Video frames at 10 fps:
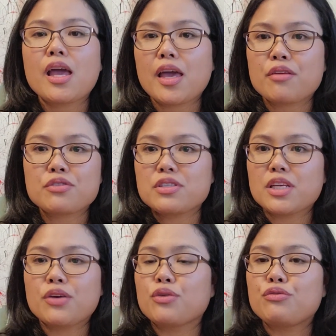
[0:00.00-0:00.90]
every
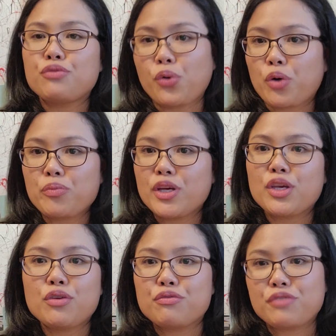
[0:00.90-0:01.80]
single form
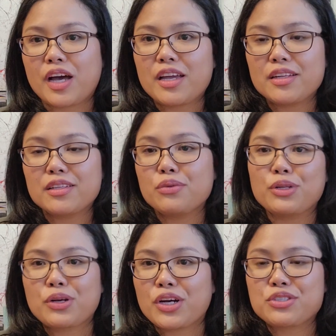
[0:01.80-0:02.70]
that you file
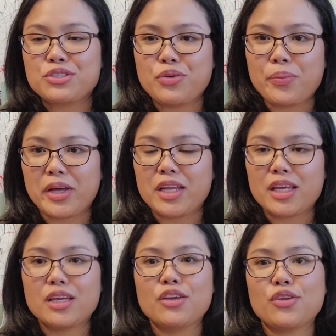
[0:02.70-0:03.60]
will cost you money.